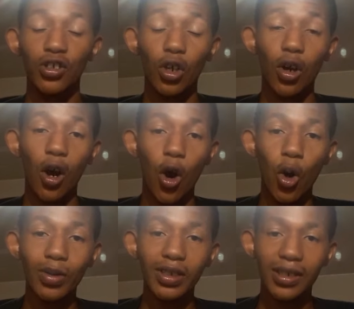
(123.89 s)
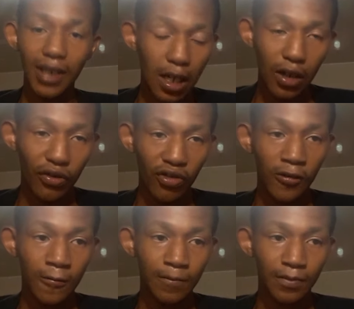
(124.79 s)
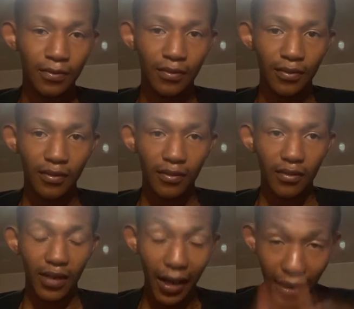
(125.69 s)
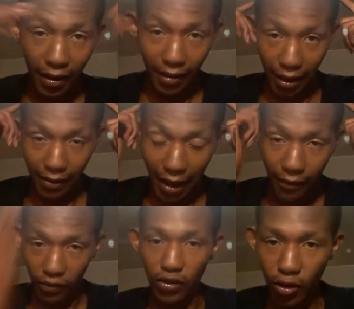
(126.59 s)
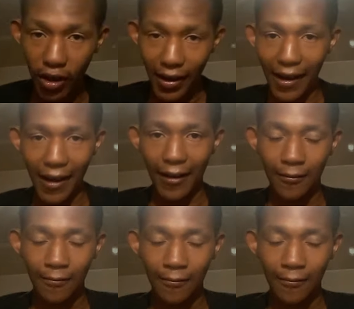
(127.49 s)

your own self. They need to get that through their head.